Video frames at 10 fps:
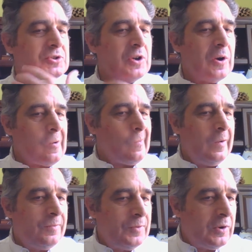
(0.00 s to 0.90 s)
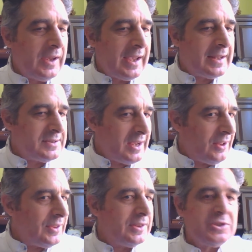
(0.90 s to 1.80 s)
So if you can't
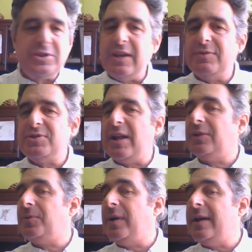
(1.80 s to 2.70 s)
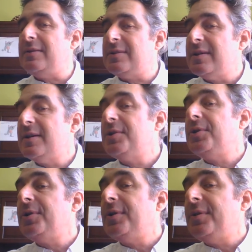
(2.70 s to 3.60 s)
tell that the shave is not great,
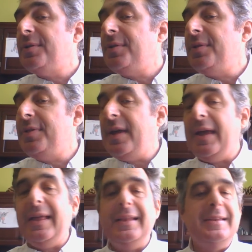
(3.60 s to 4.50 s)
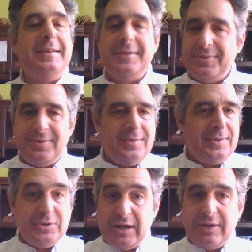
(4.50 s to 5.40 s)
then
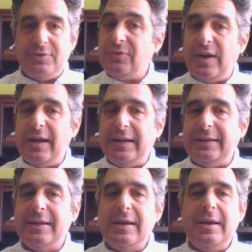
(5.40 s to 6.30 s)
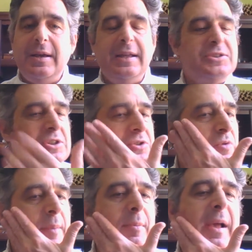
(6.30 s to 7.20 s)
the shave is fine. It's just
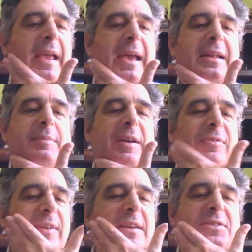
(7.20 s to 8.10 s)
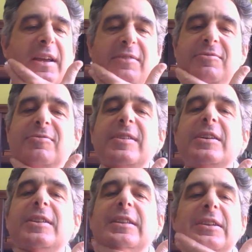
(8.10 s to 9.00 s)
rubbing my hand on my face. I can
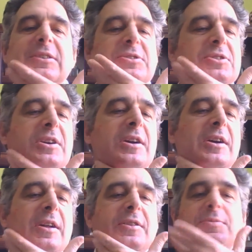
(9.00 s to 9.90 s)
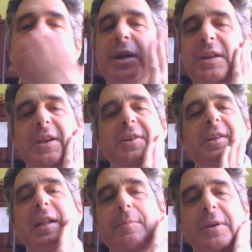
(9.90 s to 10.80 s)
feel that there's plenty here
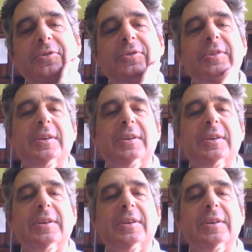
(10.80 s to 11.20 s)
that I missed.